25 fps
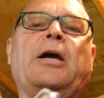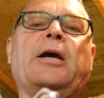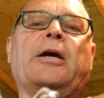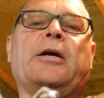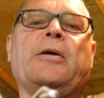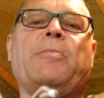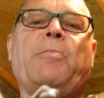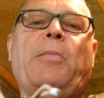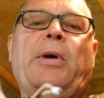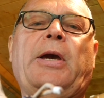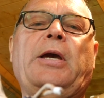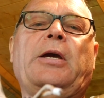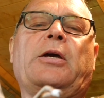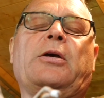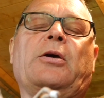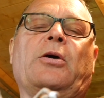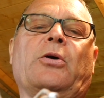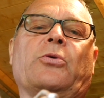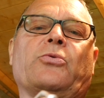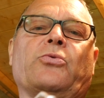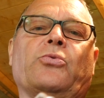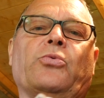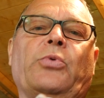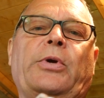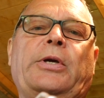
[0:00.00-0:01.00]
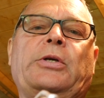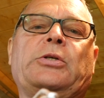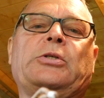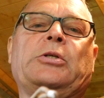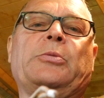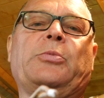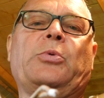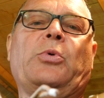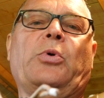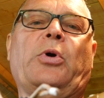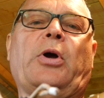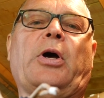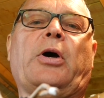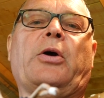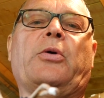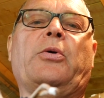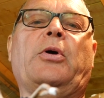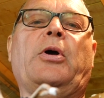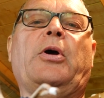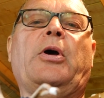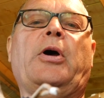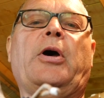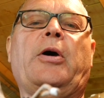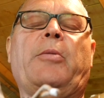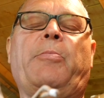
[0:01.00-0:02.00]
can make a reasonable go
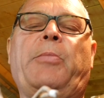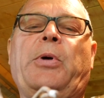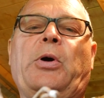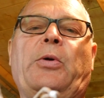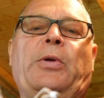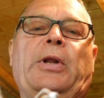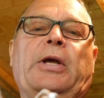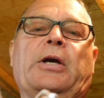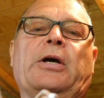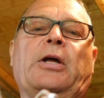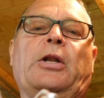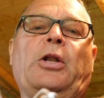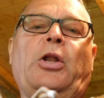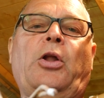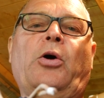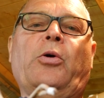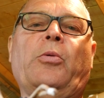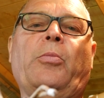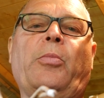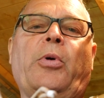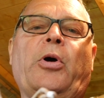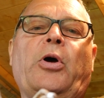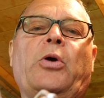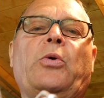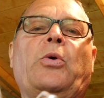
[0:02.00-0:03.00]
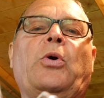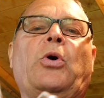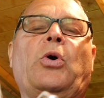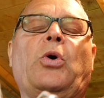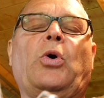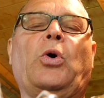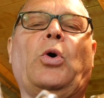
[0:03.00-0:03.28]
at building a longbow